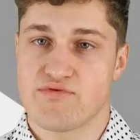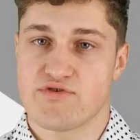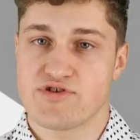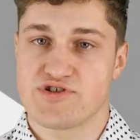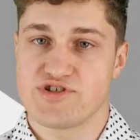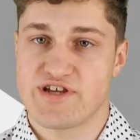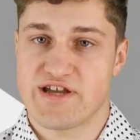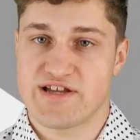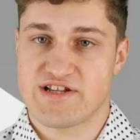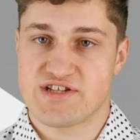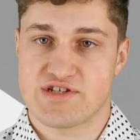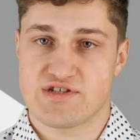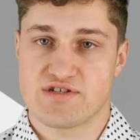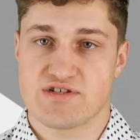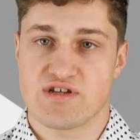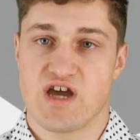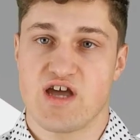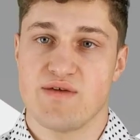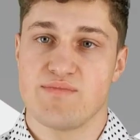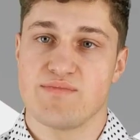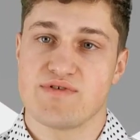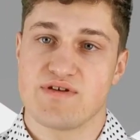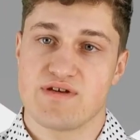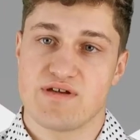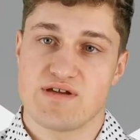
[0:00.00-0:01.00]
projection
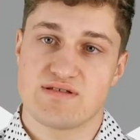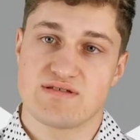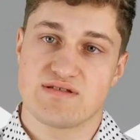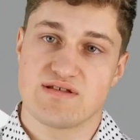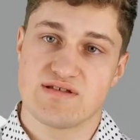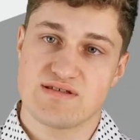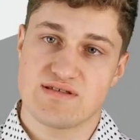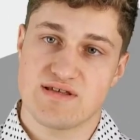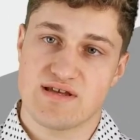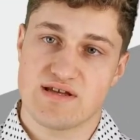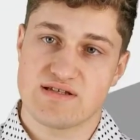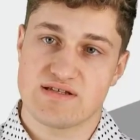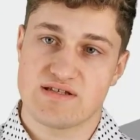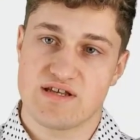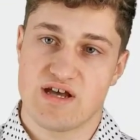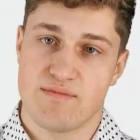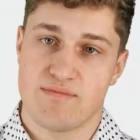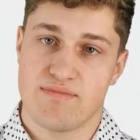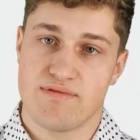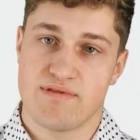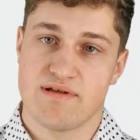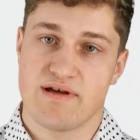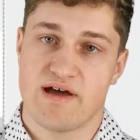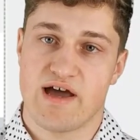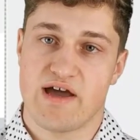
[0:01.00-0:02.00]
type. In this
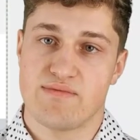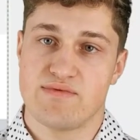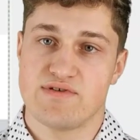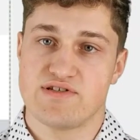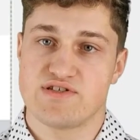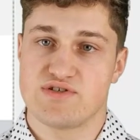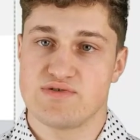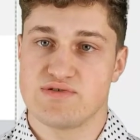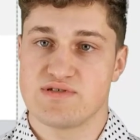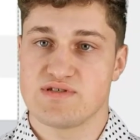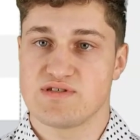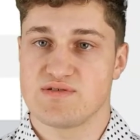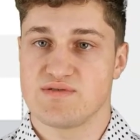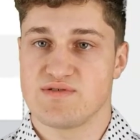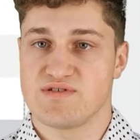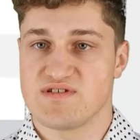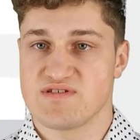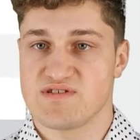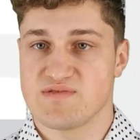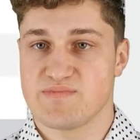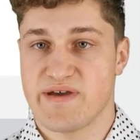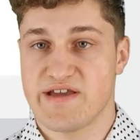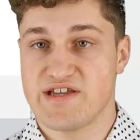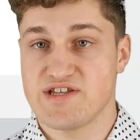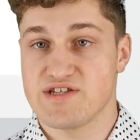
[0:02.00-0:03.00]
example, I will choose
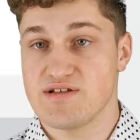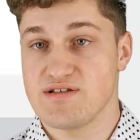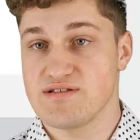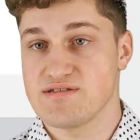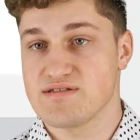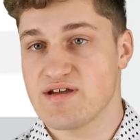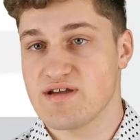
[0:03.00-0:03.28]
Spatial